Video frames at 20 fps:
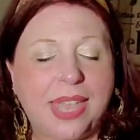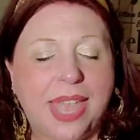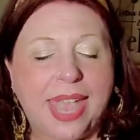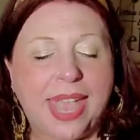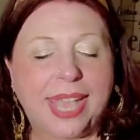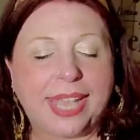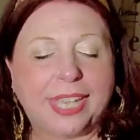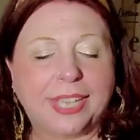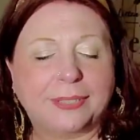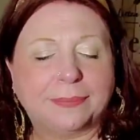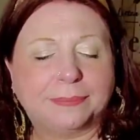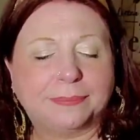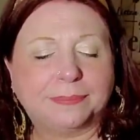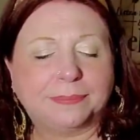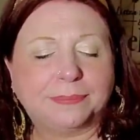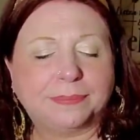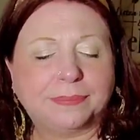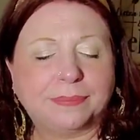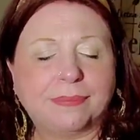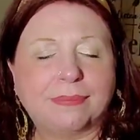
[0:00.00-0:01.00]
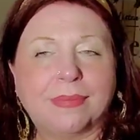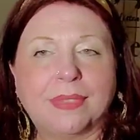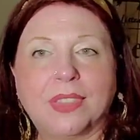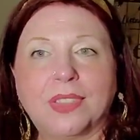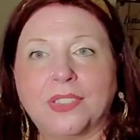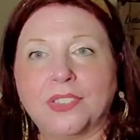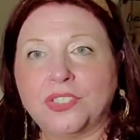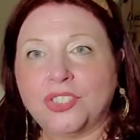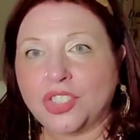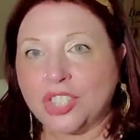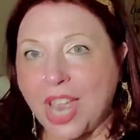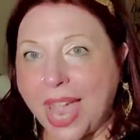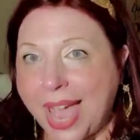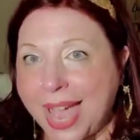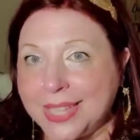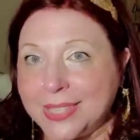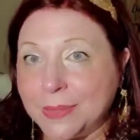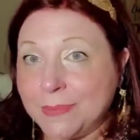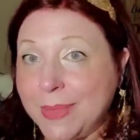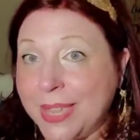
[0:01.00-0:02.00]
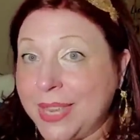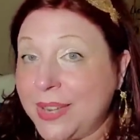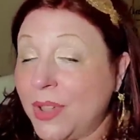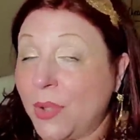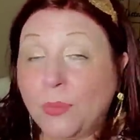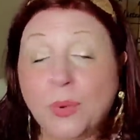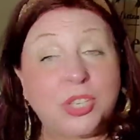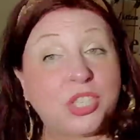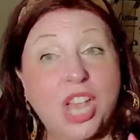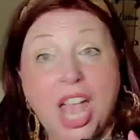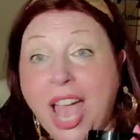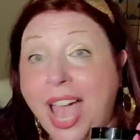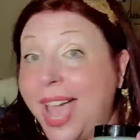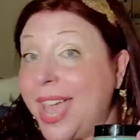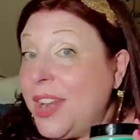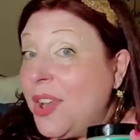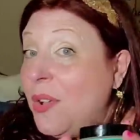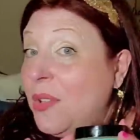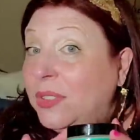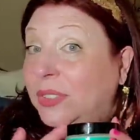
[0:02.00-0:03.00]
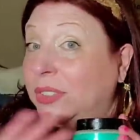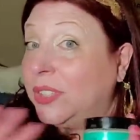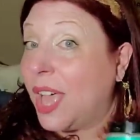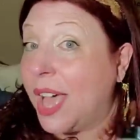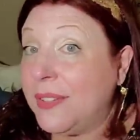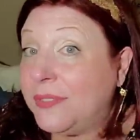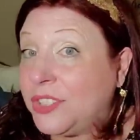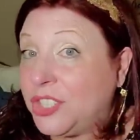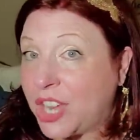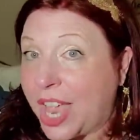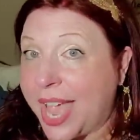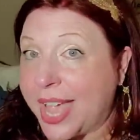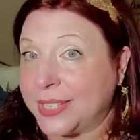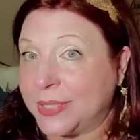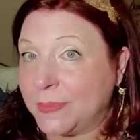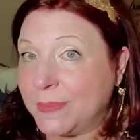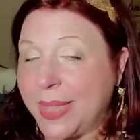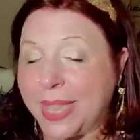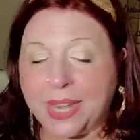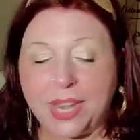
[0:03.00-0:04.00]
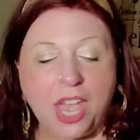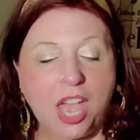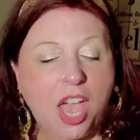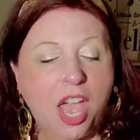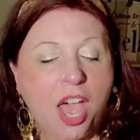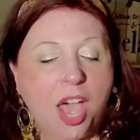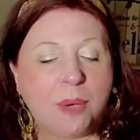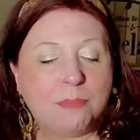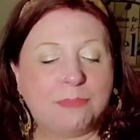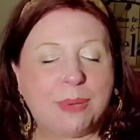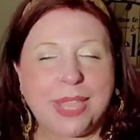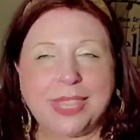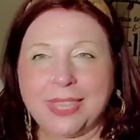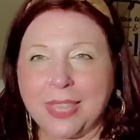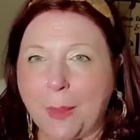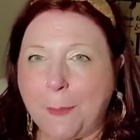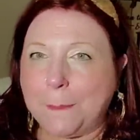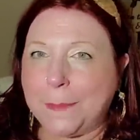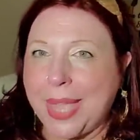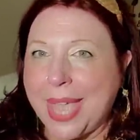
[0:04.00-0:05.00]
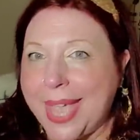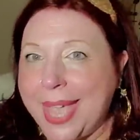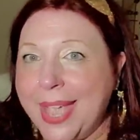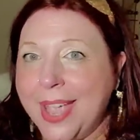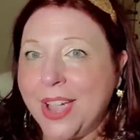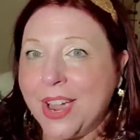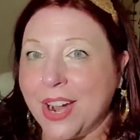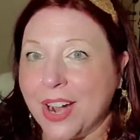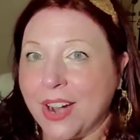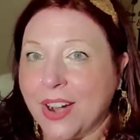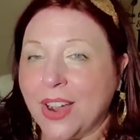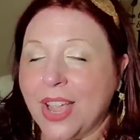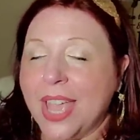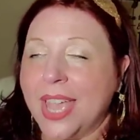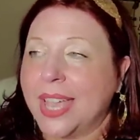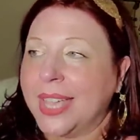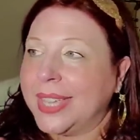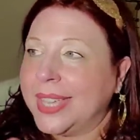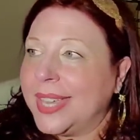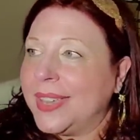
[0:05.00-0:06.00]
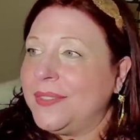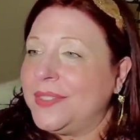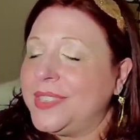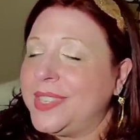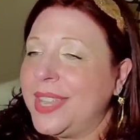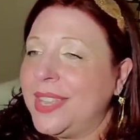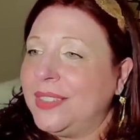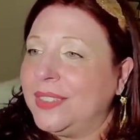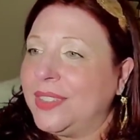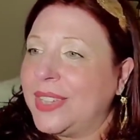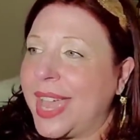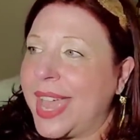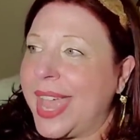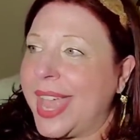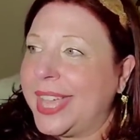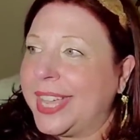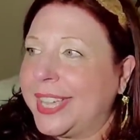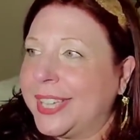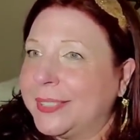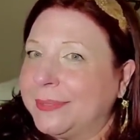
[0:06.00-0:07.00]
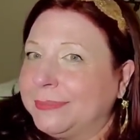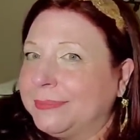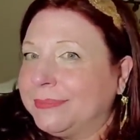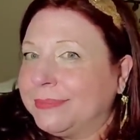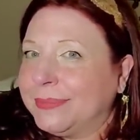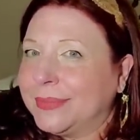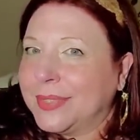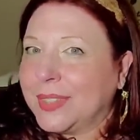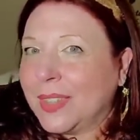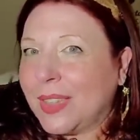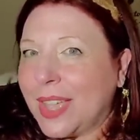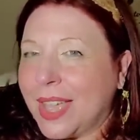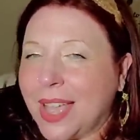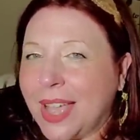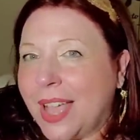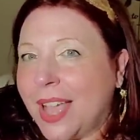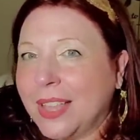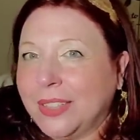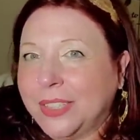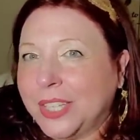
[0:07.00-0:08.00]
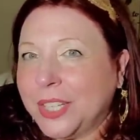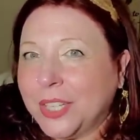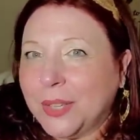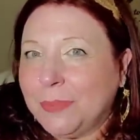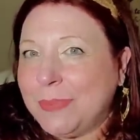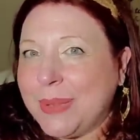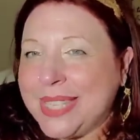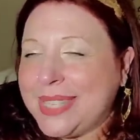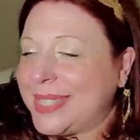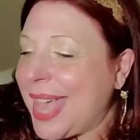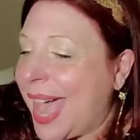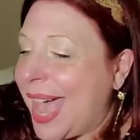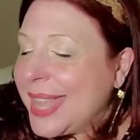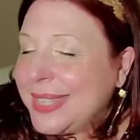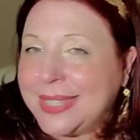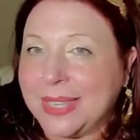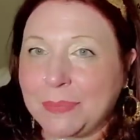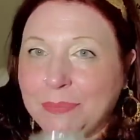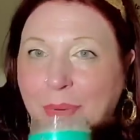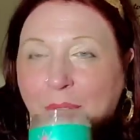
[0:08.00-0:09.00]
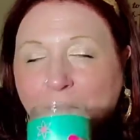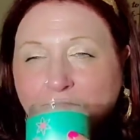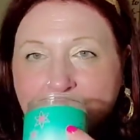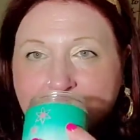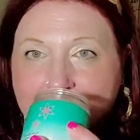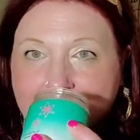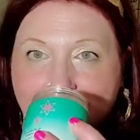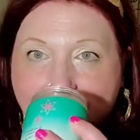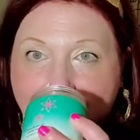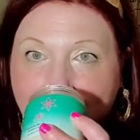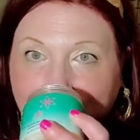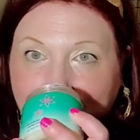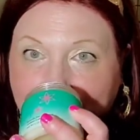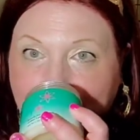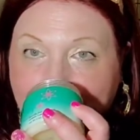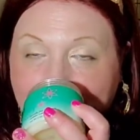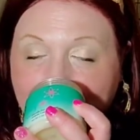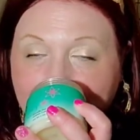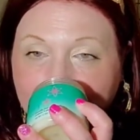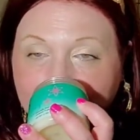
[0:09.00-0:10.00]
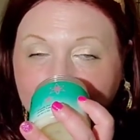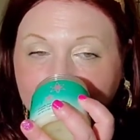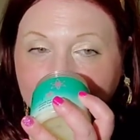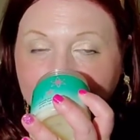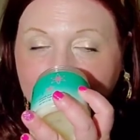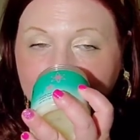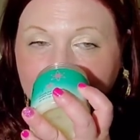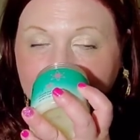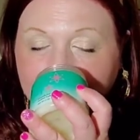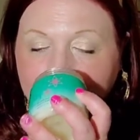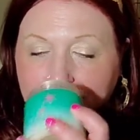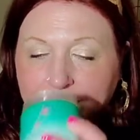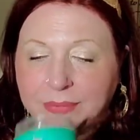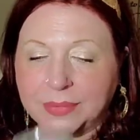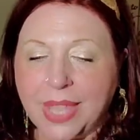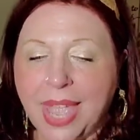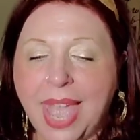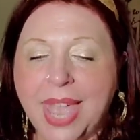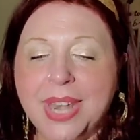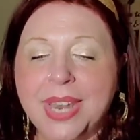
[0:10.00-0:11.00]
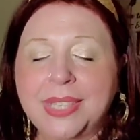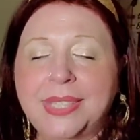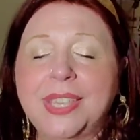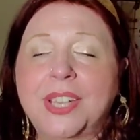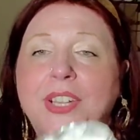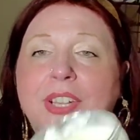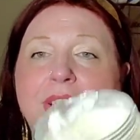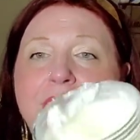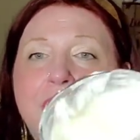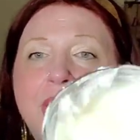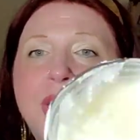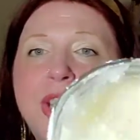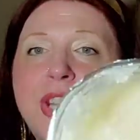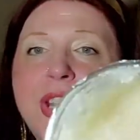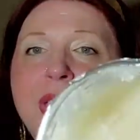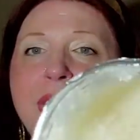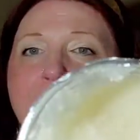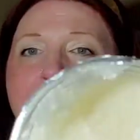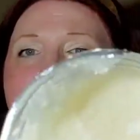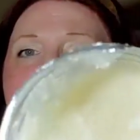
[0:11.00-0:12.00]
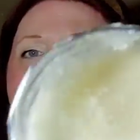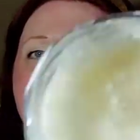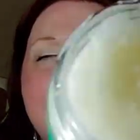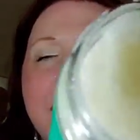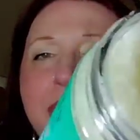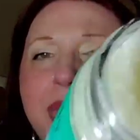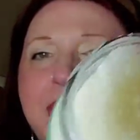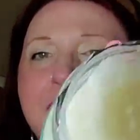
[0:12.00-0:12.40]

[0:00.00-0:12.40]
like jasmine, which I don't love jasmine, but the pear gives it like a little pizzazz and personality and it's a good thick,